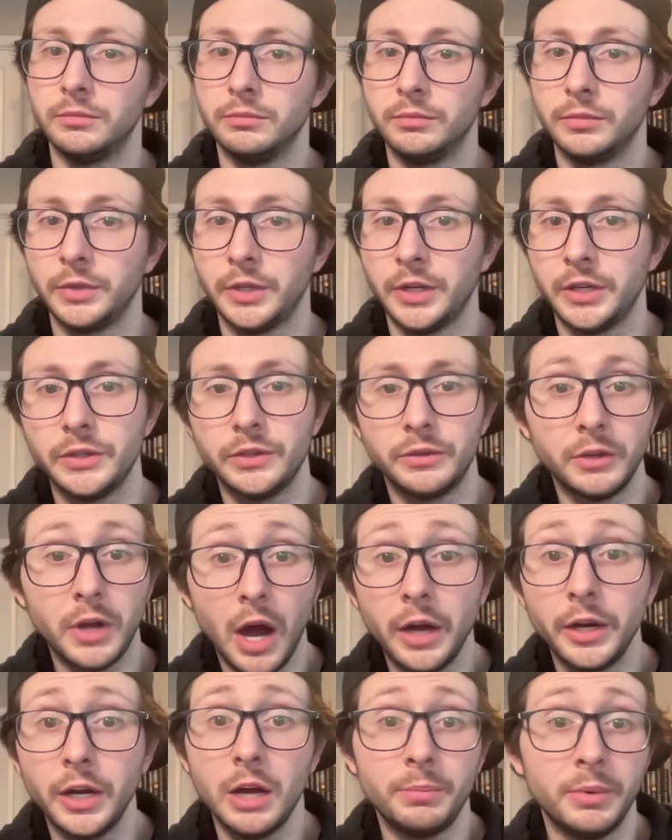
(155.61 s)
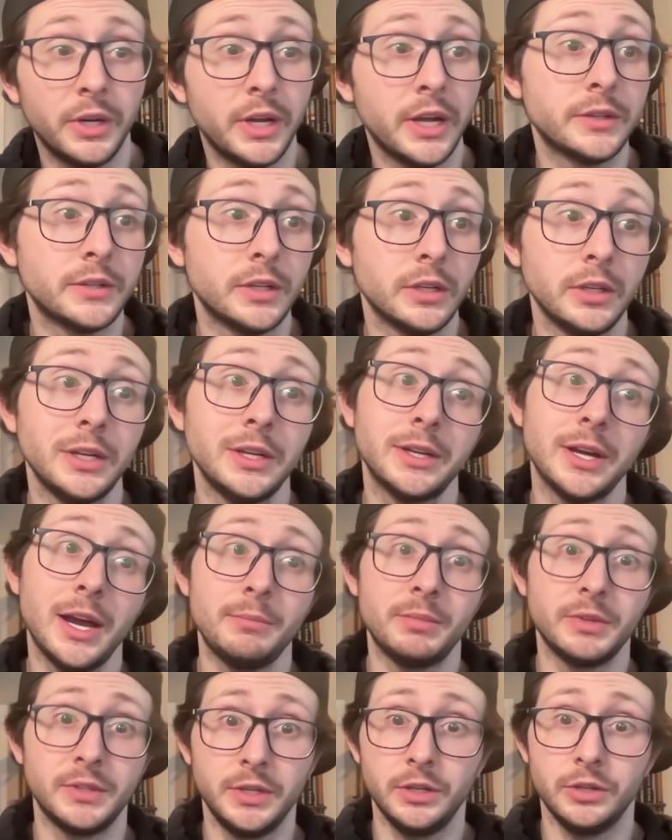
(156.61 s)
He's gone up against elite
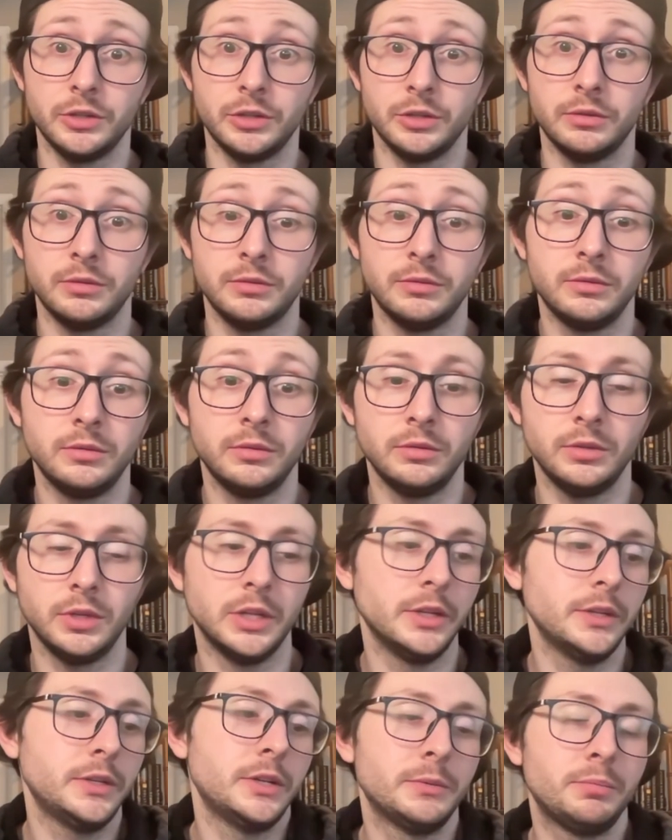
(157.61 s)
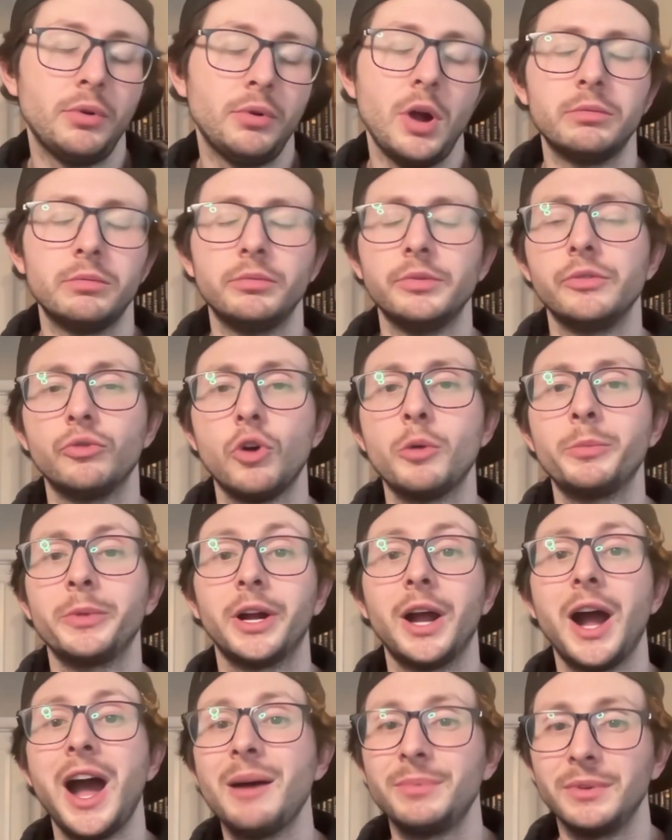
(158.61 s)
competition. And this is probably Roman
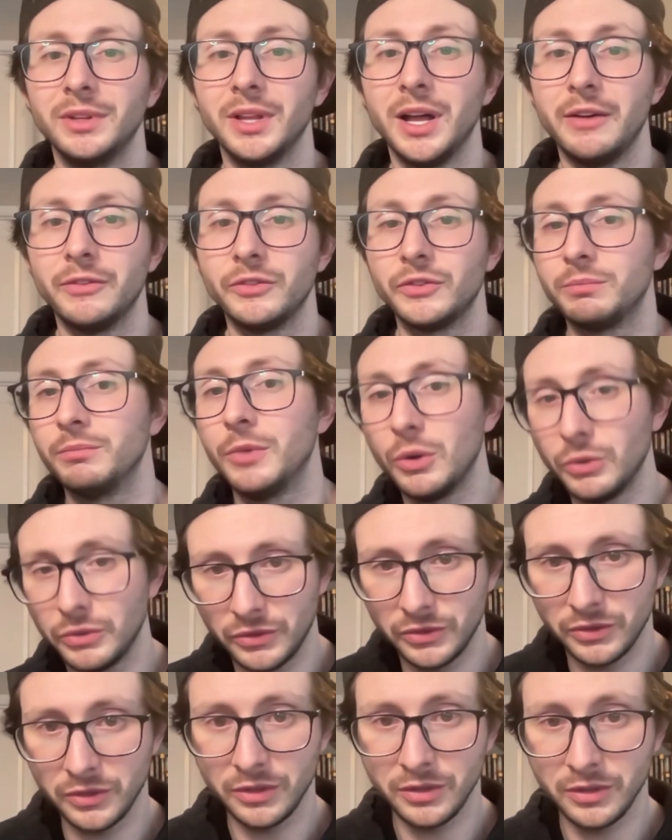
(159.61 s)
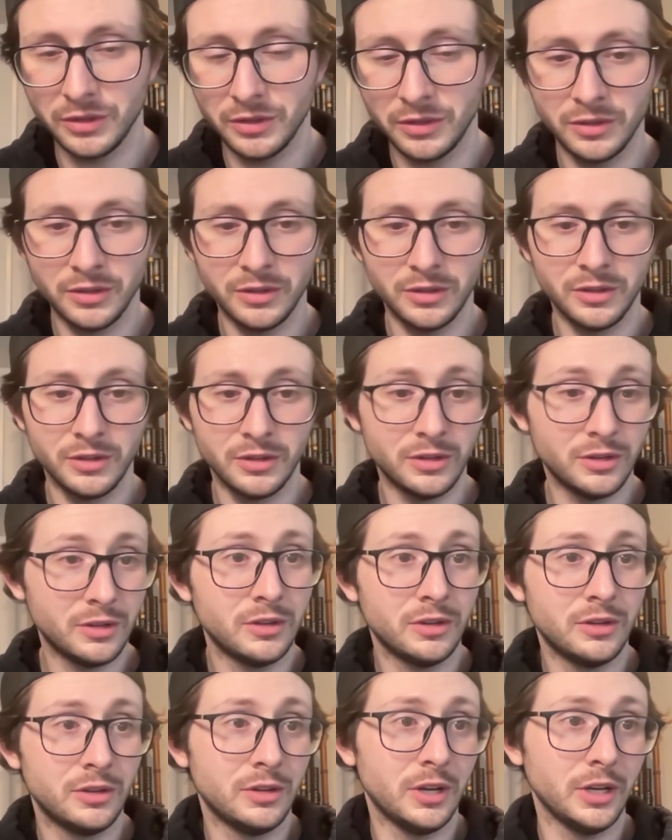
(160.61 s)
Kopylov's most
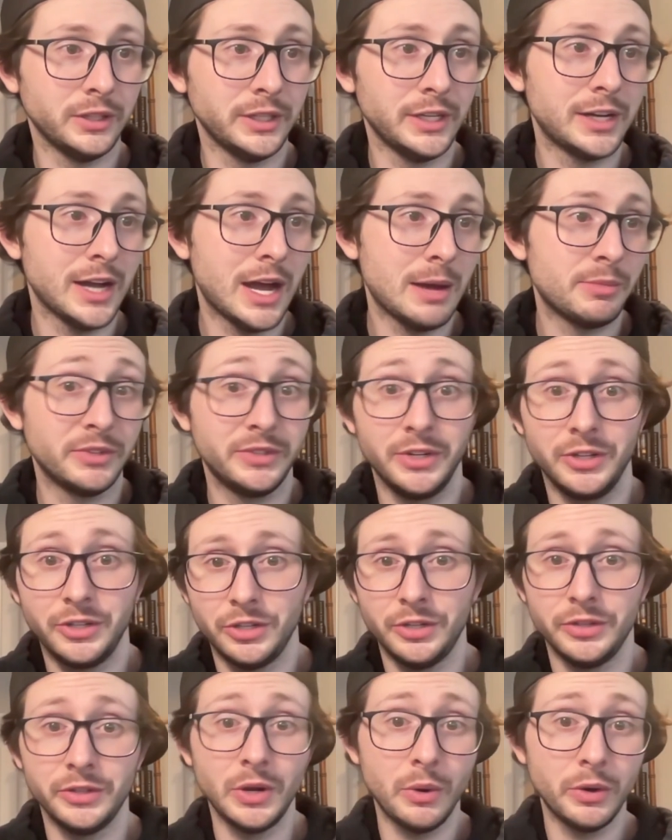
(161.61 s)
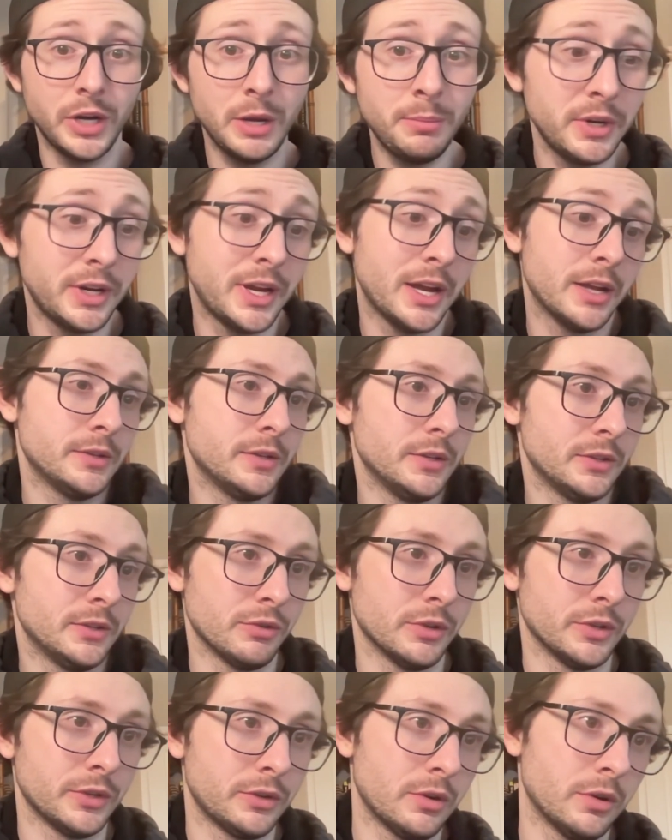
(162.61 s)
elite competition he's going up against is
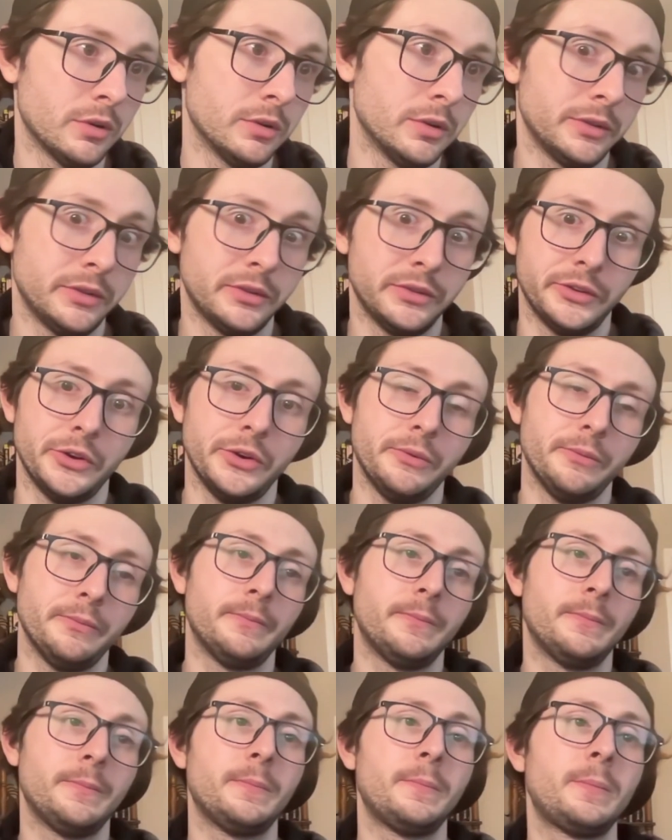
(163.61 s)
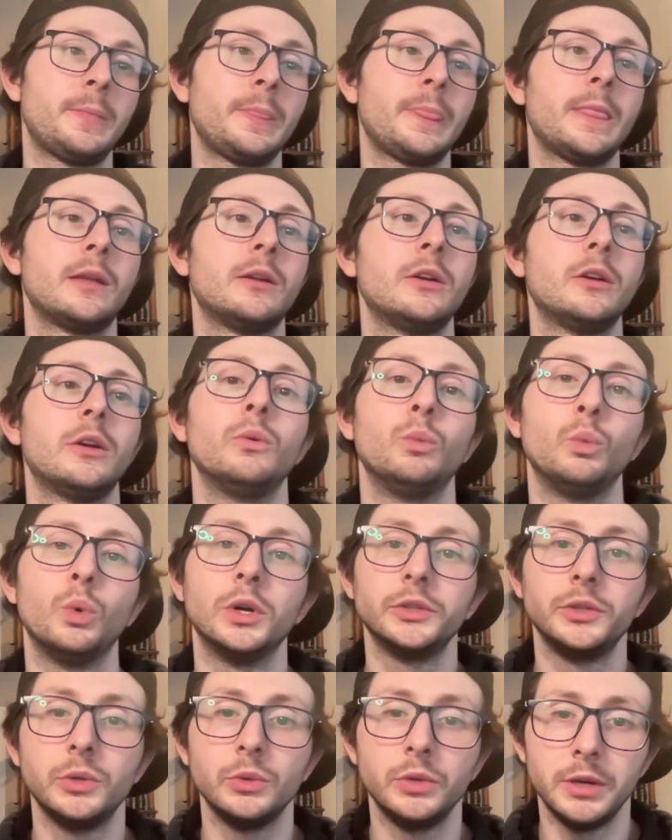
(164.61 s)
Chris Curtis. So,
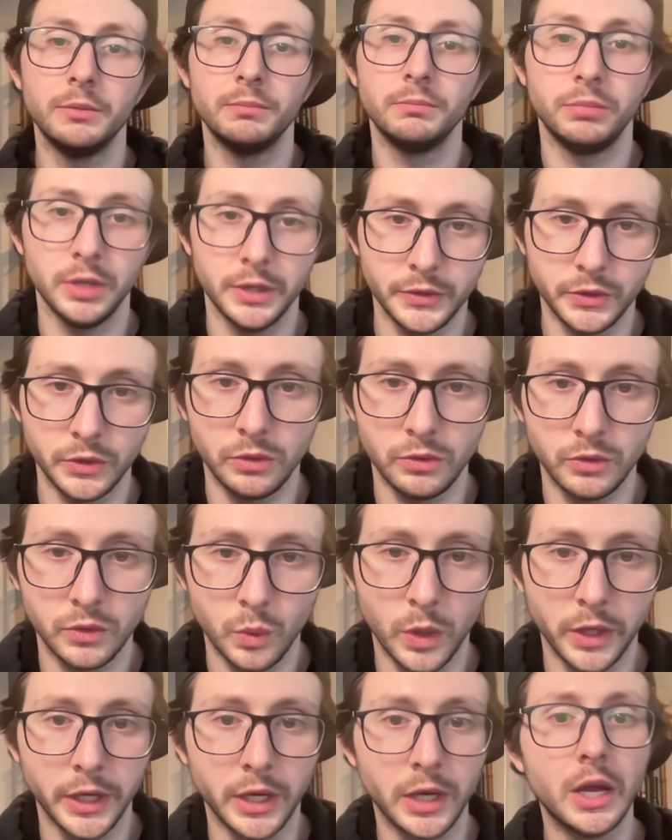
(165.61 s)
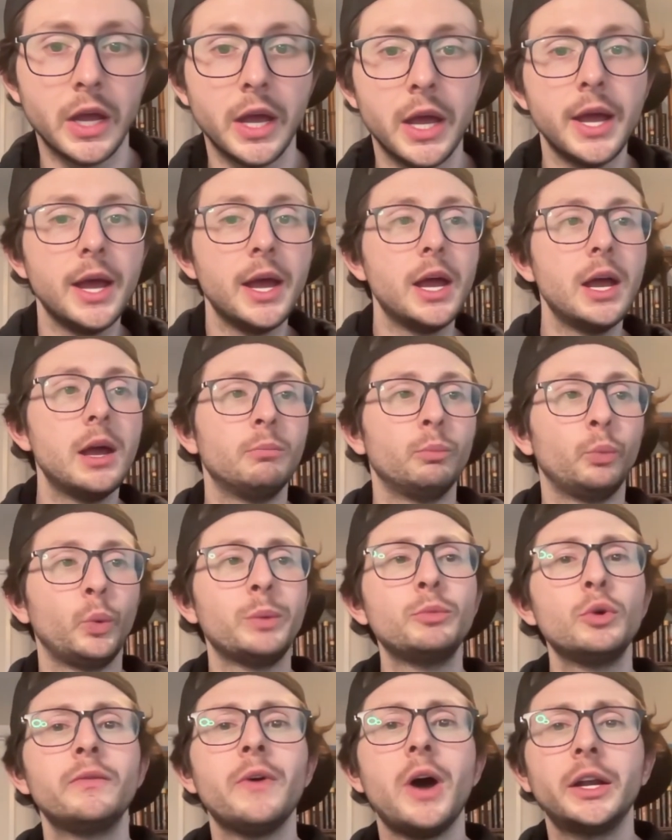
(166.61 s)
1 unit plus 220. We
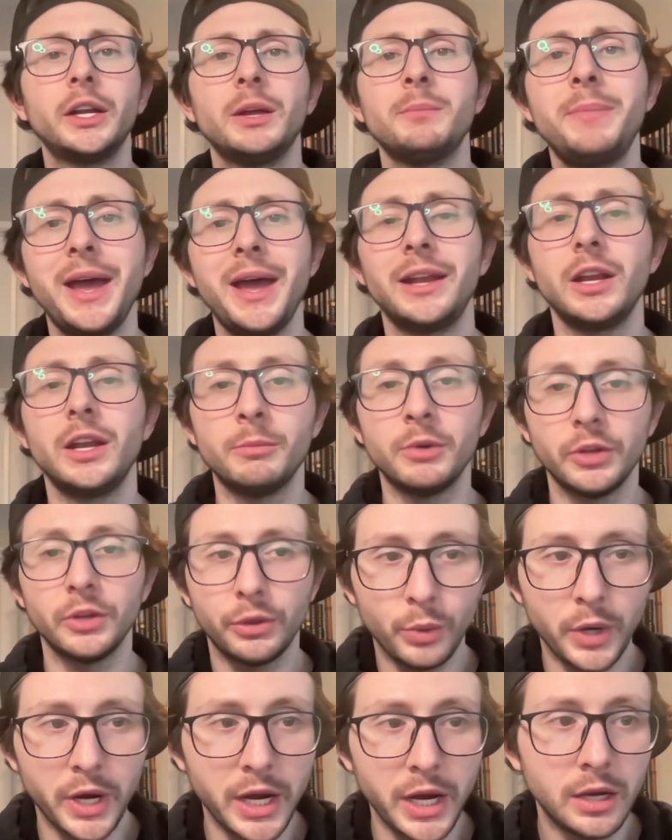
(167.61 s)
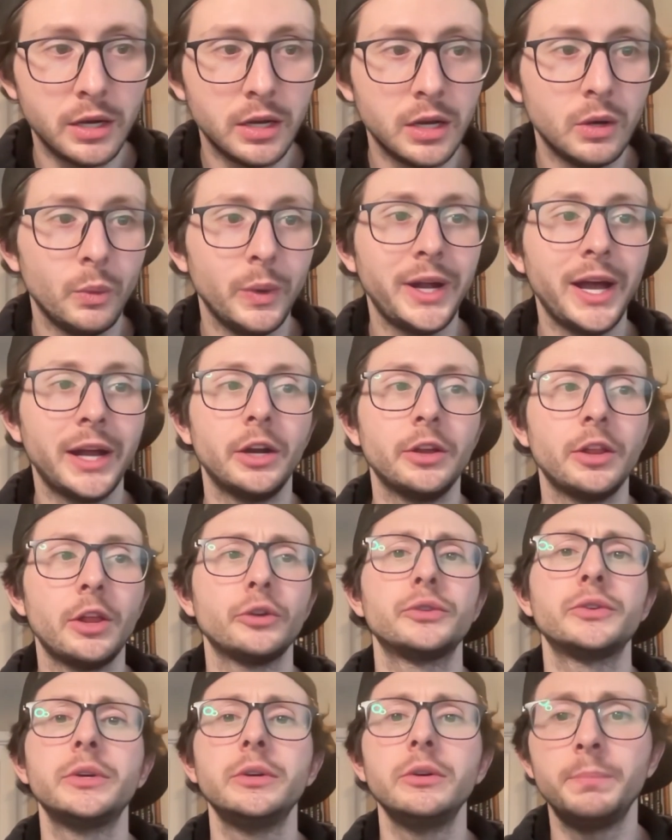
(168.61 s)
move on to bet number 3. We got another
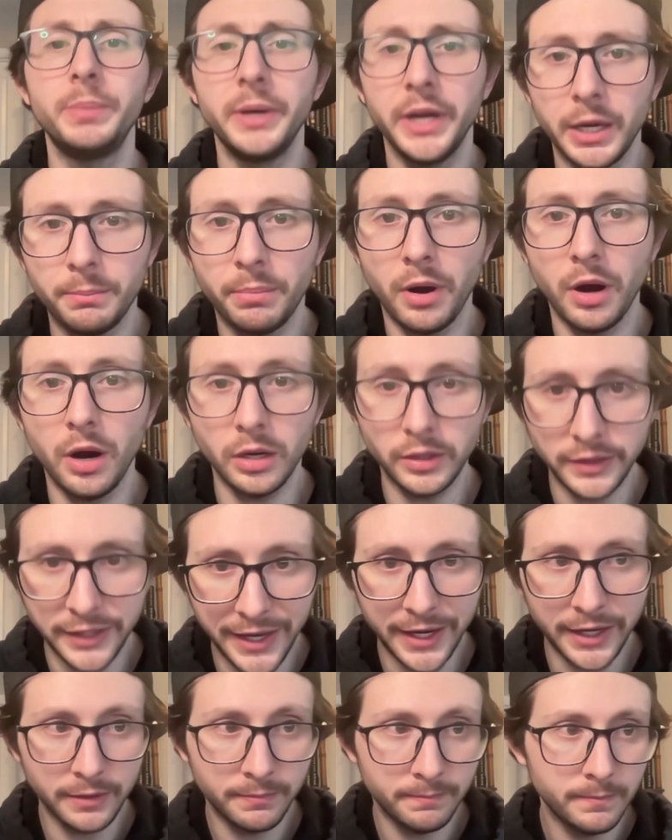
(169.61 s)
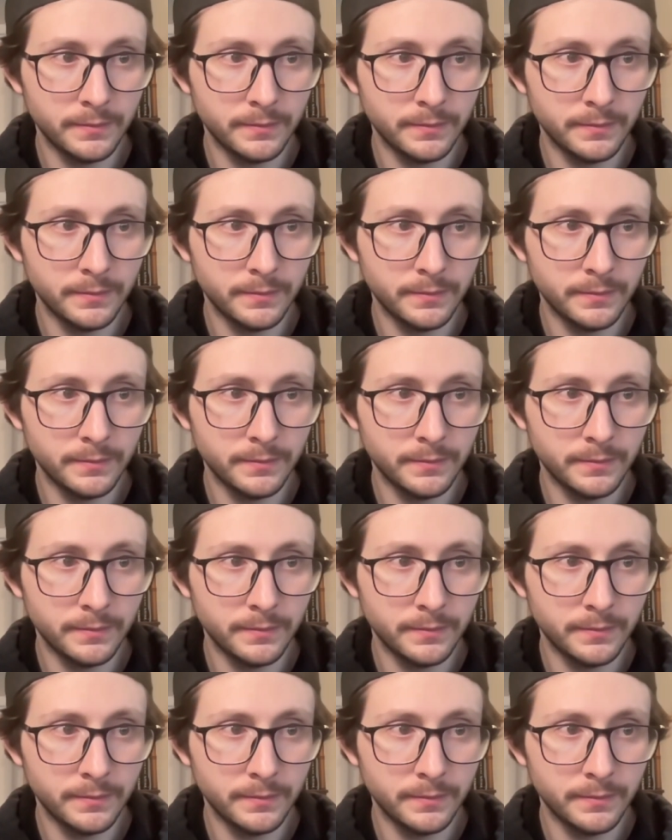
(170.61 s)
2-pick parlay.